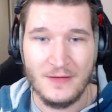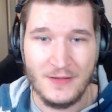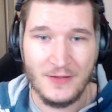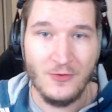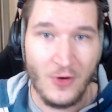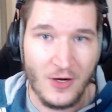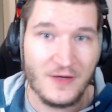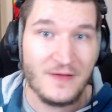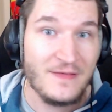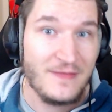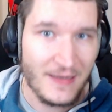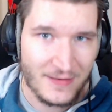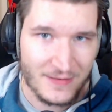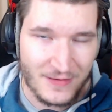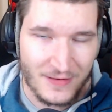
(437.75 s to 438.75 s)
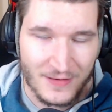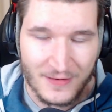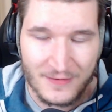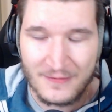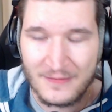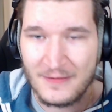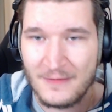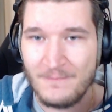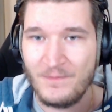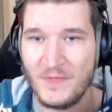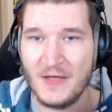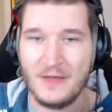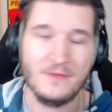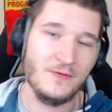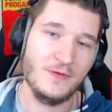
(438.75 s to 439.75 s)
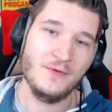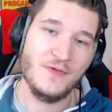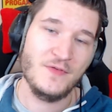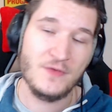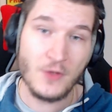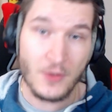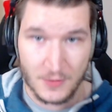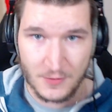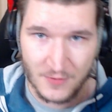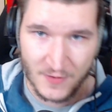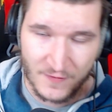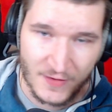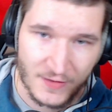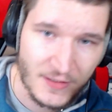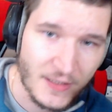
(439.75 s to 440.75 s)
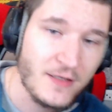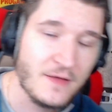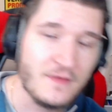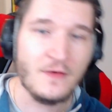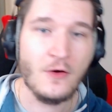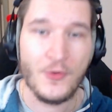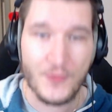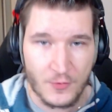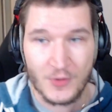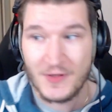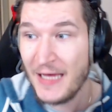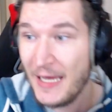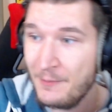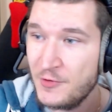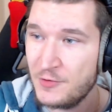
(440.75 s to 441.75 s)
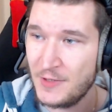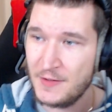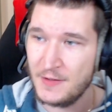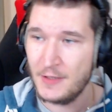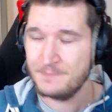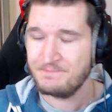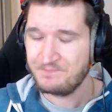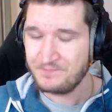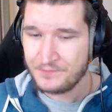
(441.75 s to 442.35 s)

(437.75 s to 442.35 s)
You are second class. That is what was told to us, and that is also what happened right now.